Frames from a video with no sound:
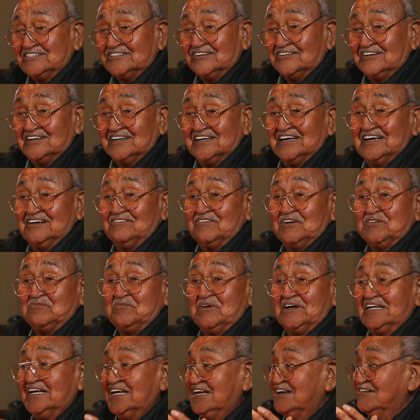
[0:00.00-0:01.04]
told
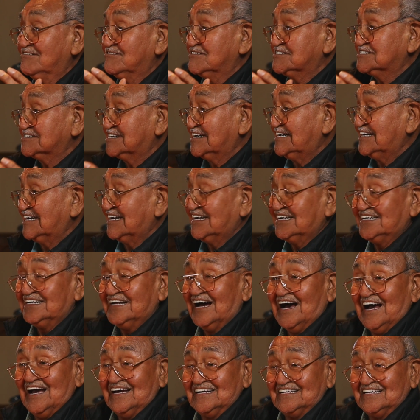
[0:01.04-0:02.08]
everybody he was going to
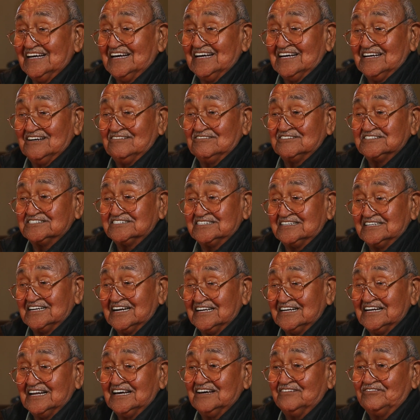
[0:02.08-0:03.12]
die there. He was going
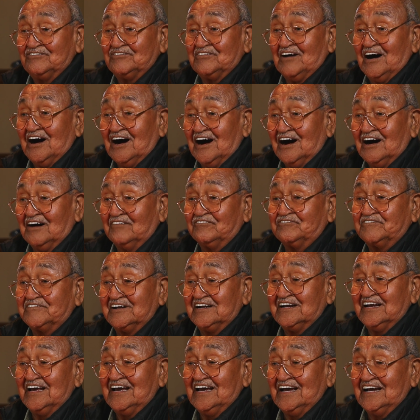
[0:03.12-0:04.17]
to live off
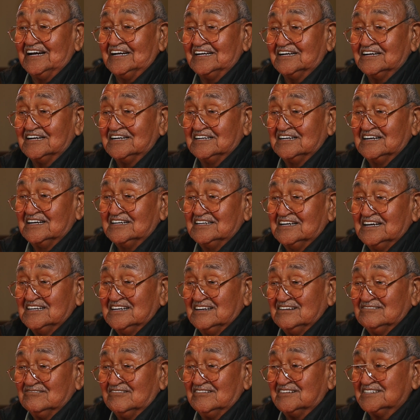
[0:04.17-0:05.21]
the land,
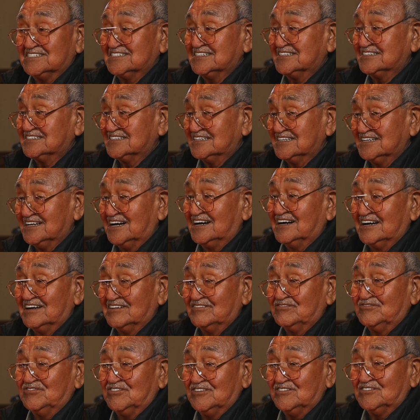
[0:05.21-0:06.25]
which is a lot
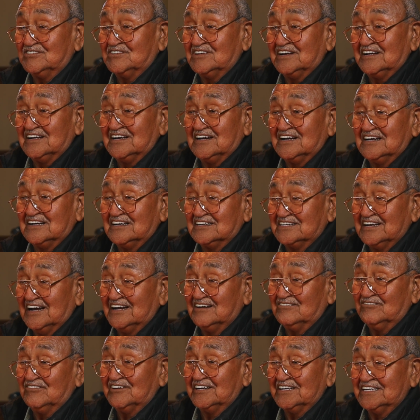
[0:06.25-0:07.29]
of food
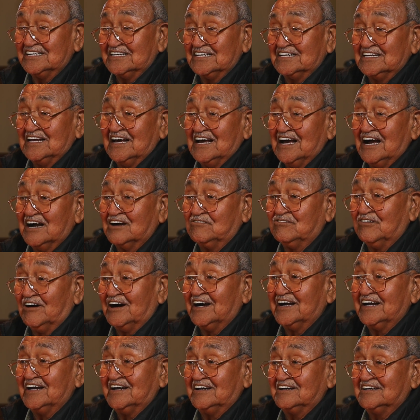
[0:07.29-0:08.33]
that we can
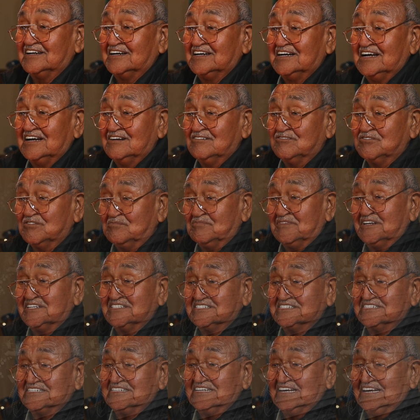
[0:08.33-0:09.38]
acquire from the
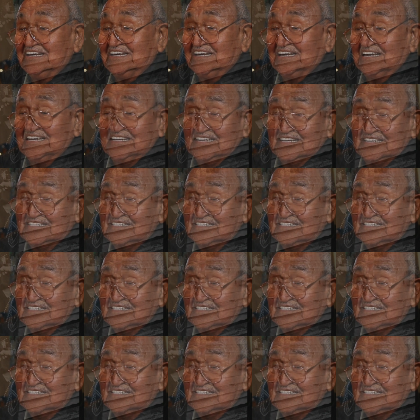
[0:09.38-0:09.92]
sea: